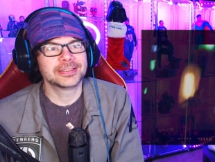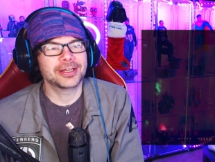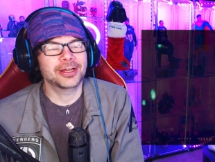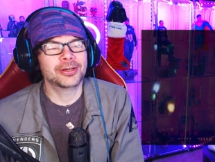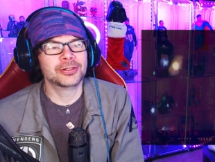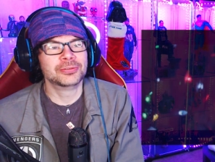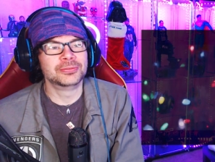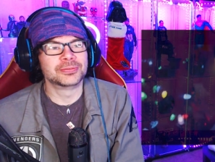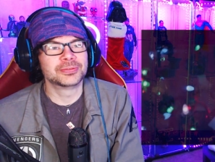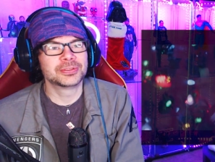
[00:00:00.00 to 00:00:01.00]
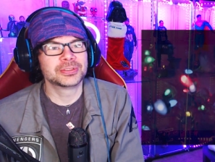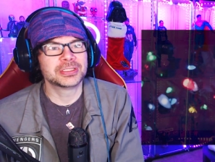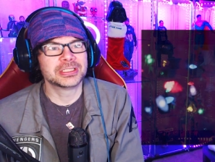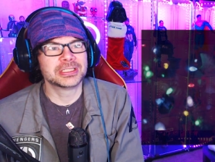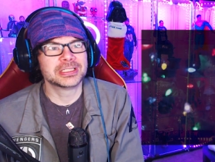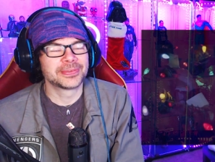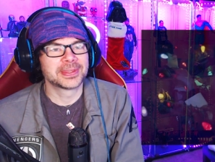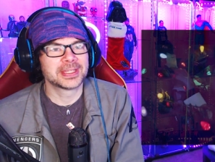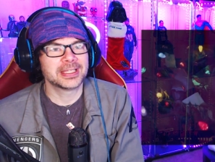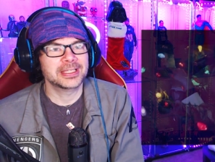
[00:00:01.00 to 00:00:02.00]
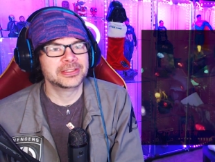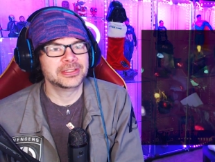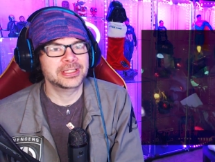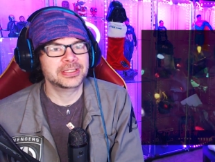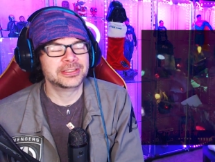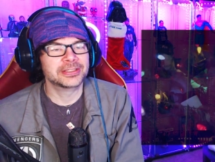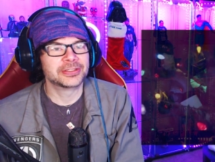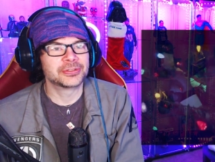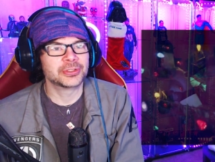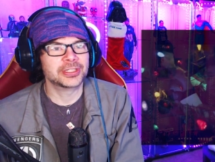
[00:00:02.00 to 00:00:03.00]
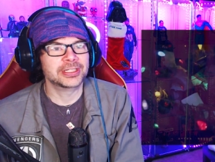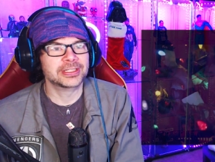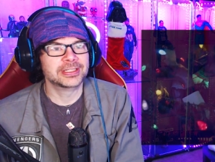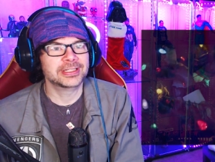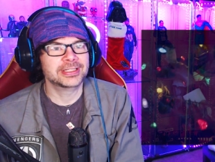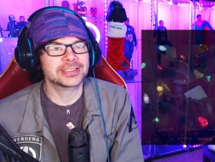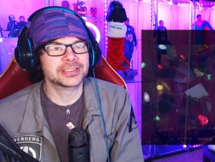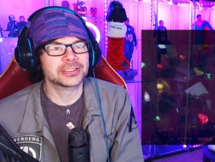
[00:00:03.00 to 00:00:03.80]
Oh! He's, he's in the tree. He's in